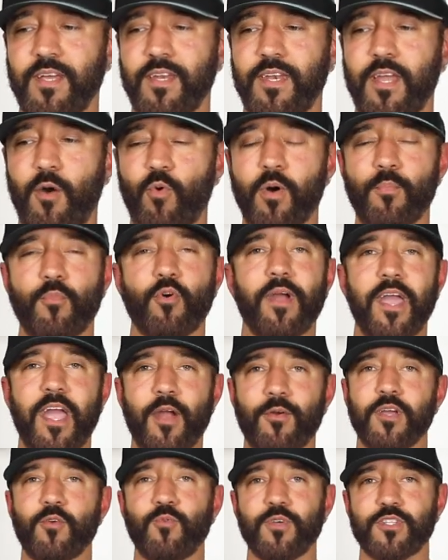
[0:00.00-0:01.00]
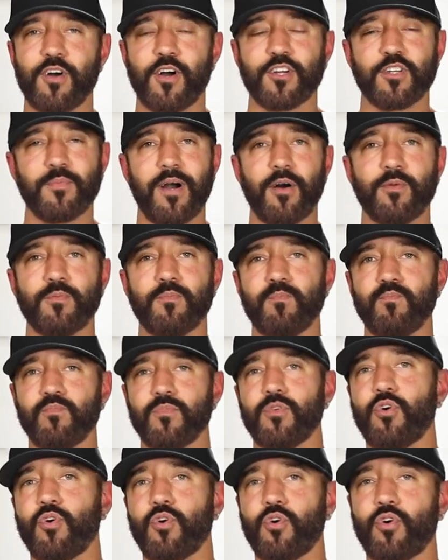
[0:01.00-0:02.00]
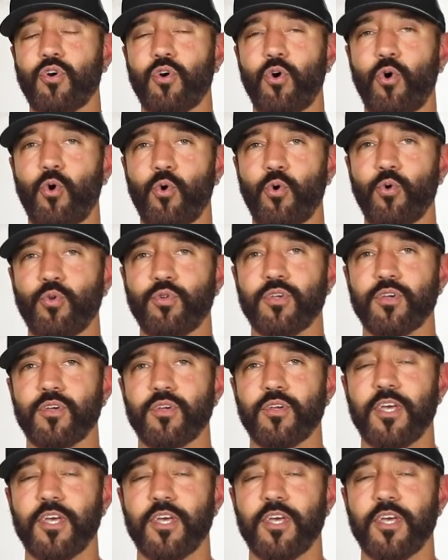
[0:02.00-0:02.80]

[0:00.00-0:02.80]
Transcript: Now, one more area, we talked about cold